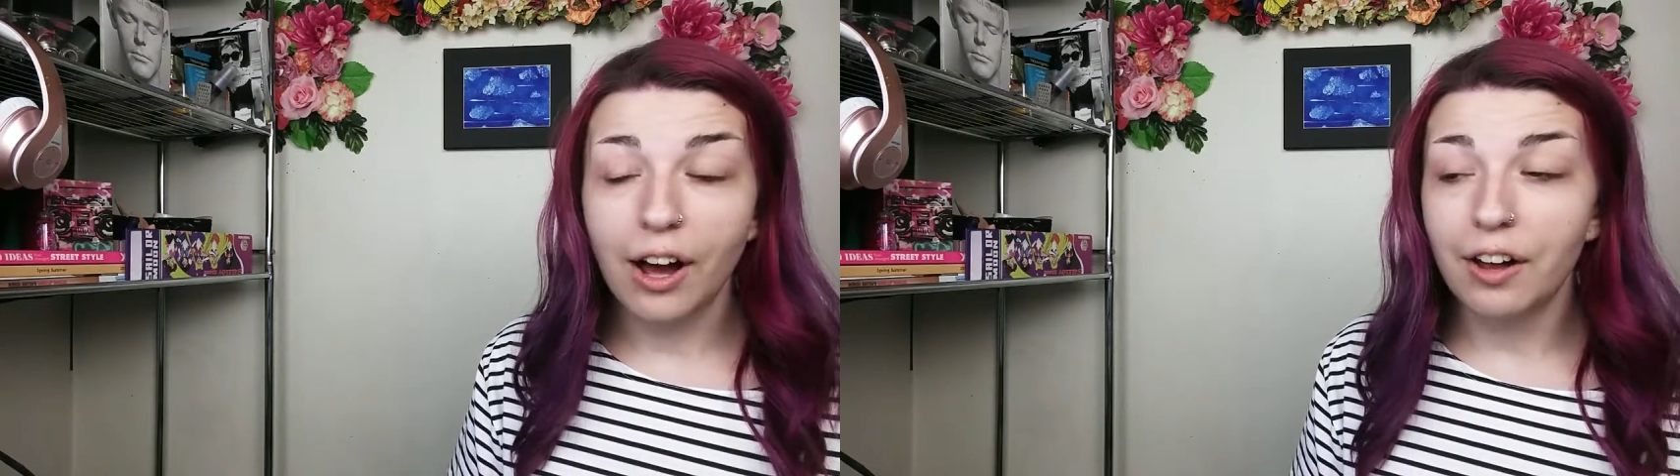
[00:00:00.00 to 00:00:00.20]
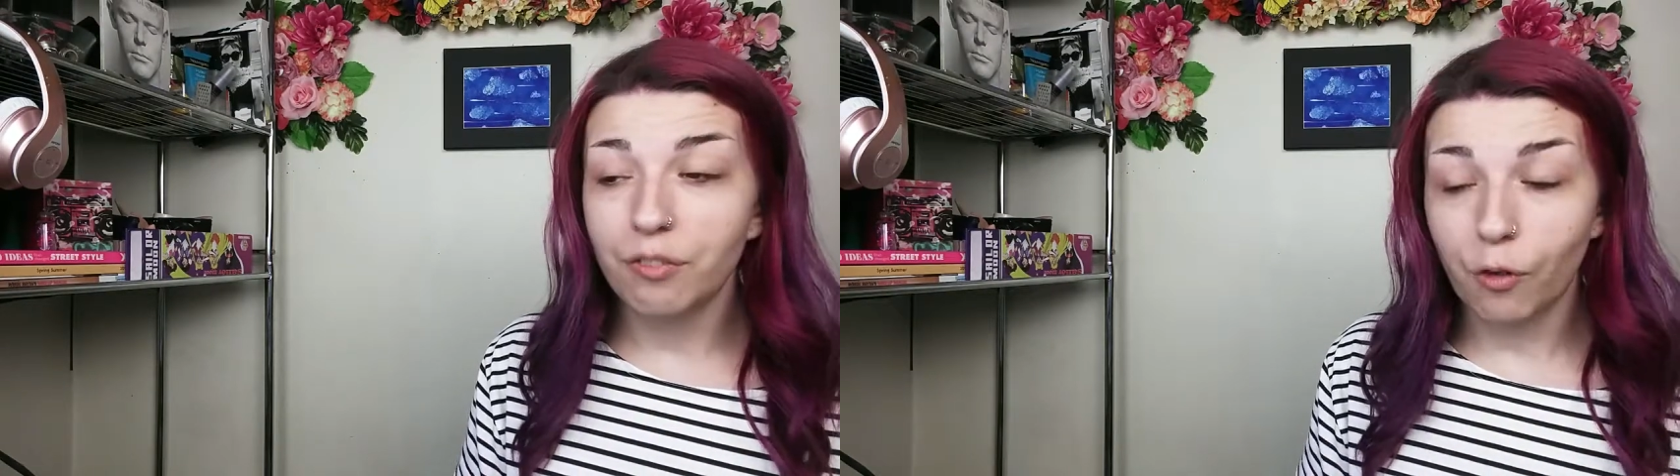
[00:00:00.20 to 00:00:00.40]

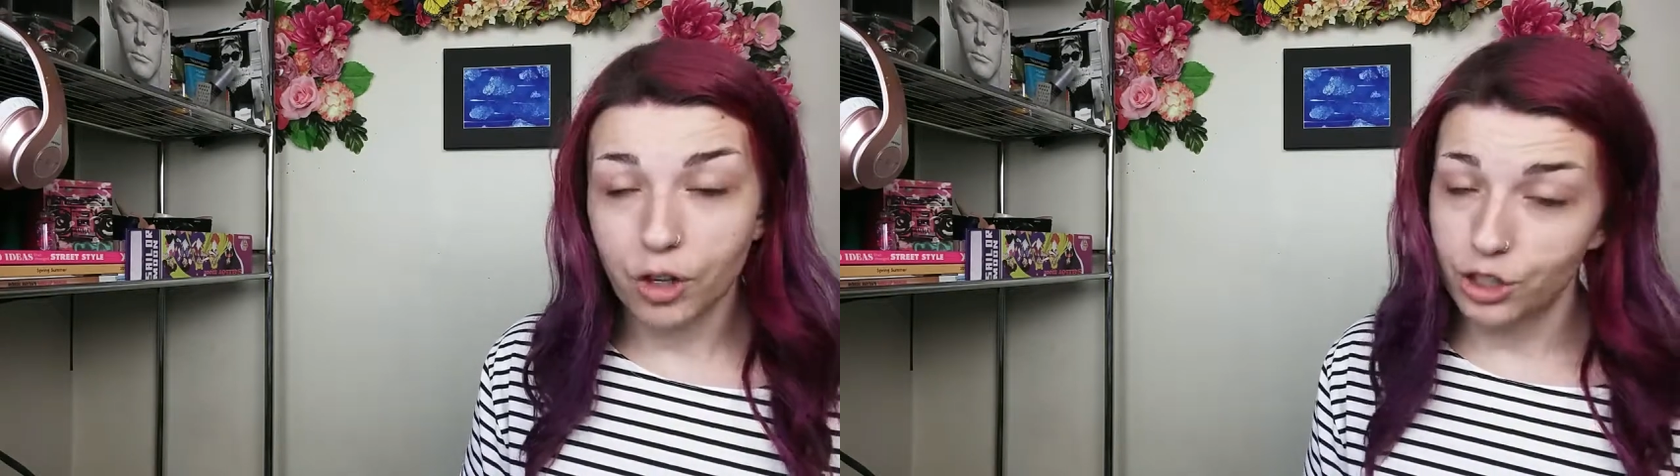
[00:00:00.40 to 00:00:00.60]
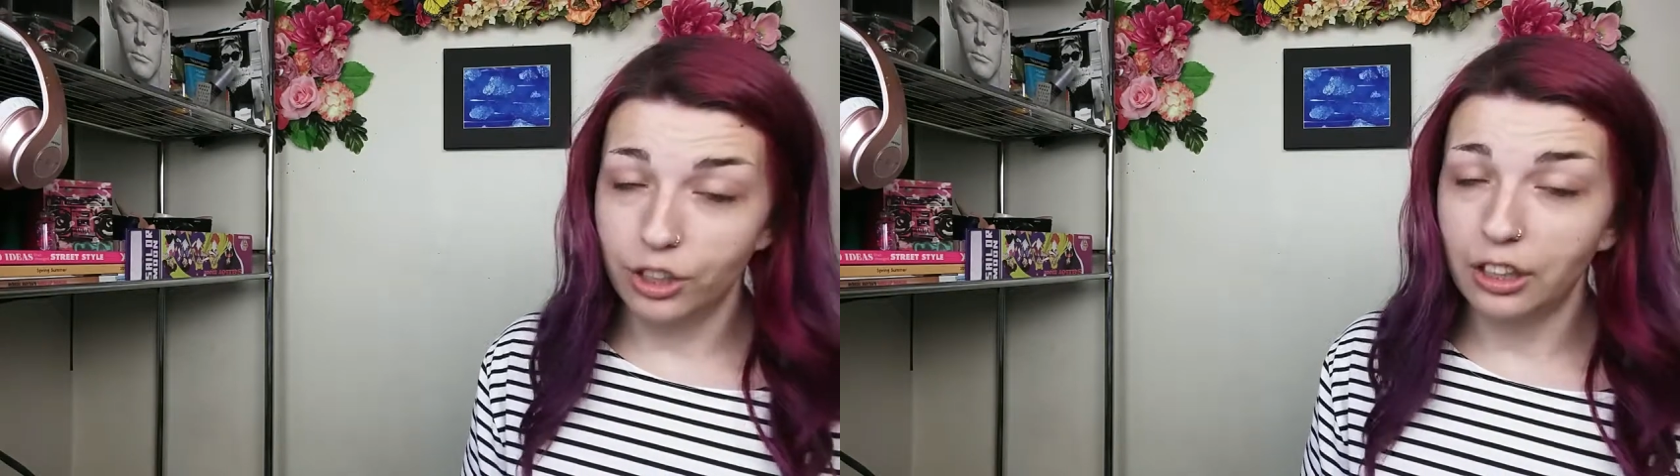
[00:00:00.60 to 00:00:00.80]

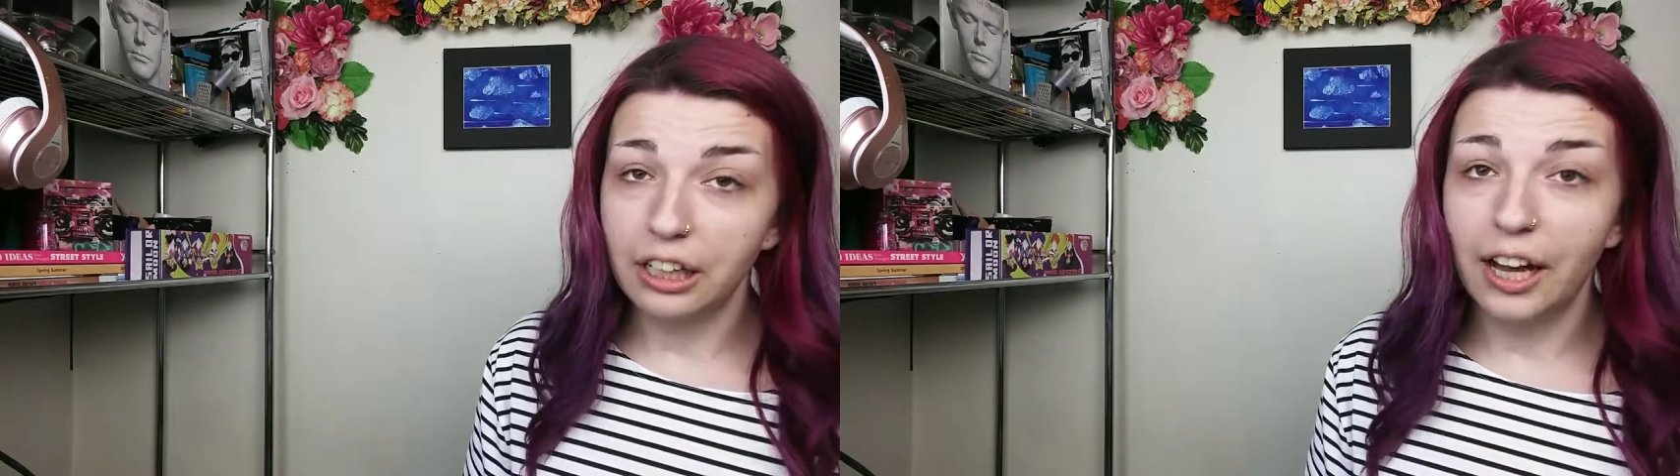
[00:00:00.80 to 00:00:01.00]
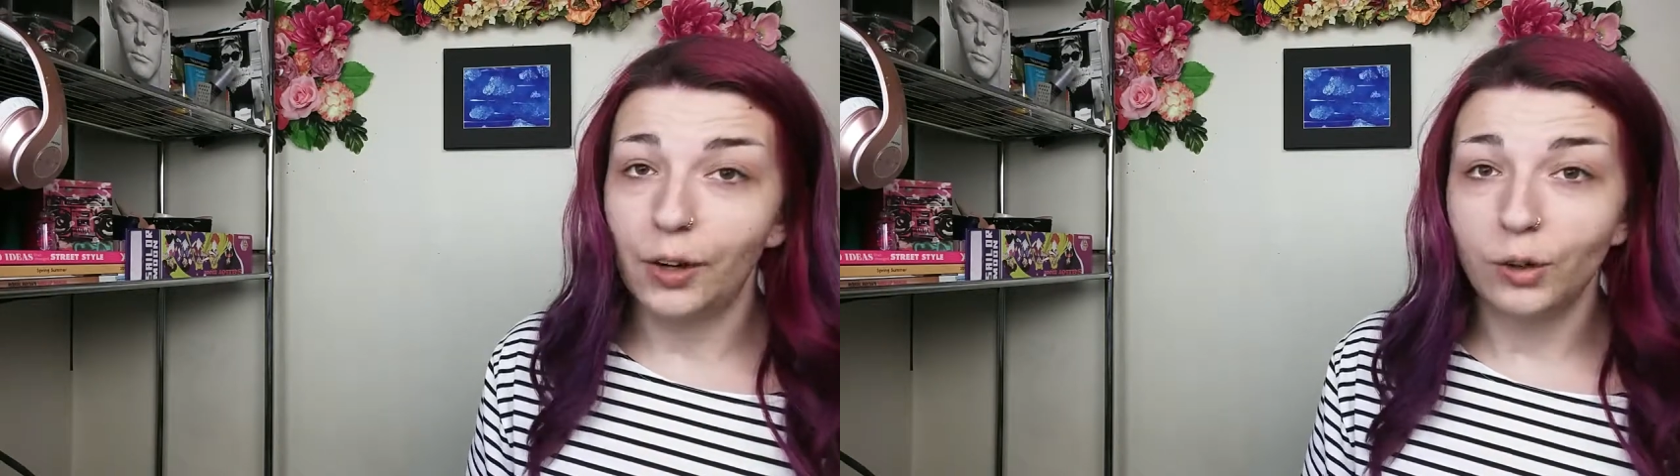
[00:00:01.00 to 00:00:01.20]

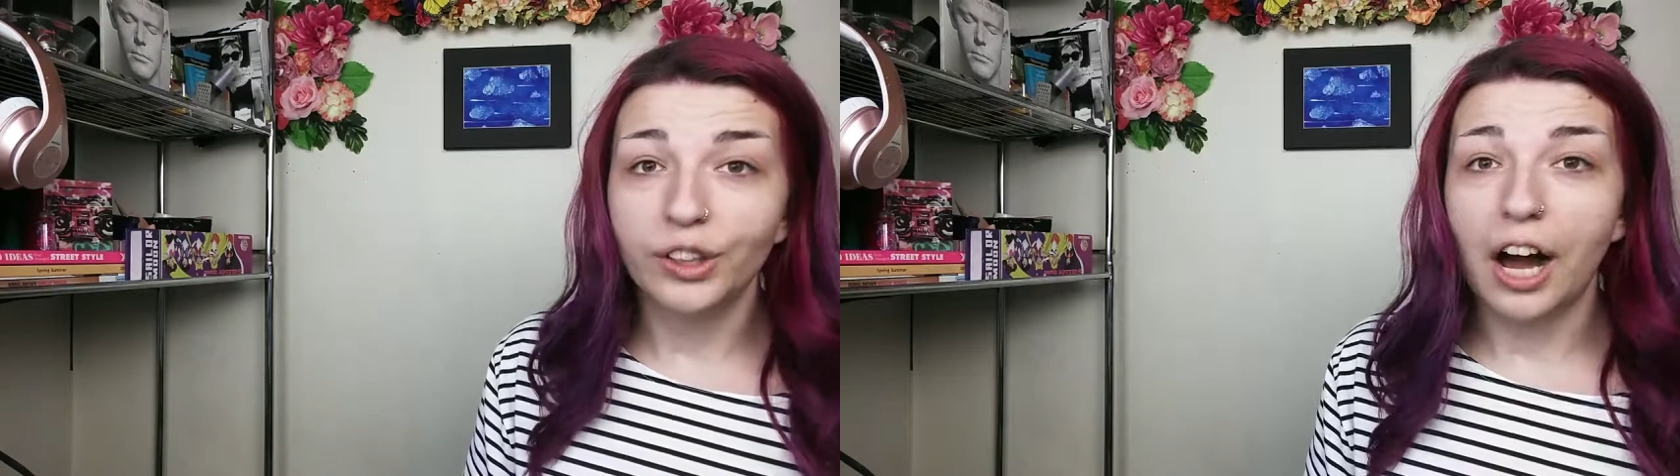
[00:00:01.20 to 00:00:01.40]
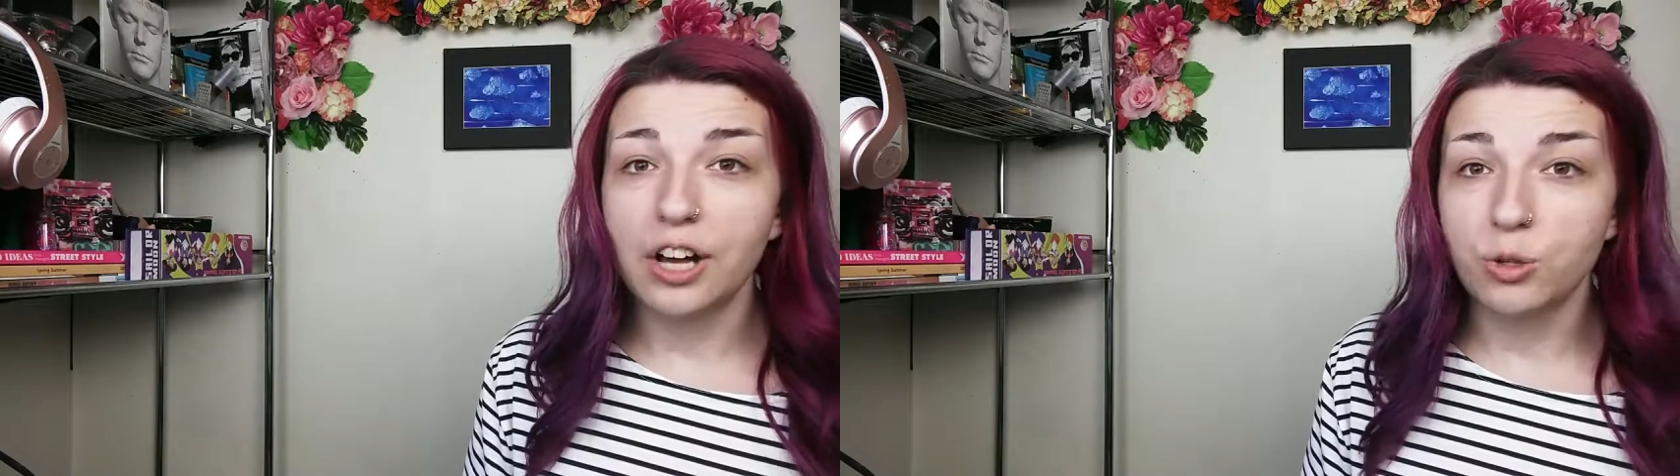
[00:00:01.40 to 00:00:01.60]
Unfortunately, I
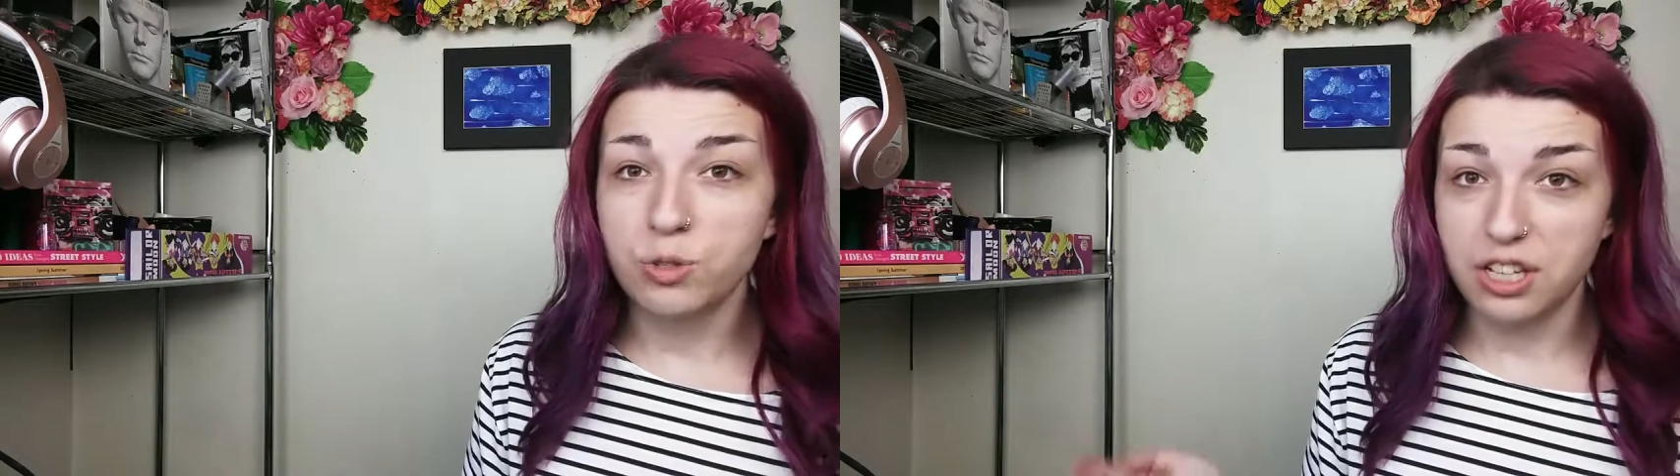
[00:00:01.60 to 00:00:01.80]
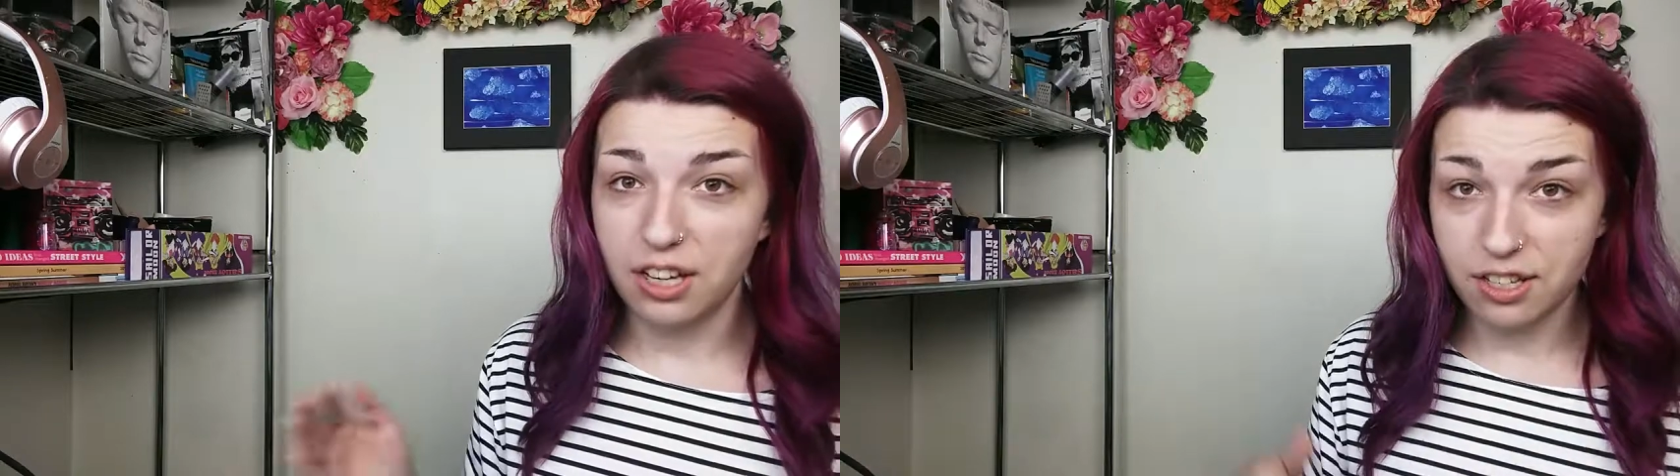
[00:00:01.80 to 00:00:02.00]
only got to see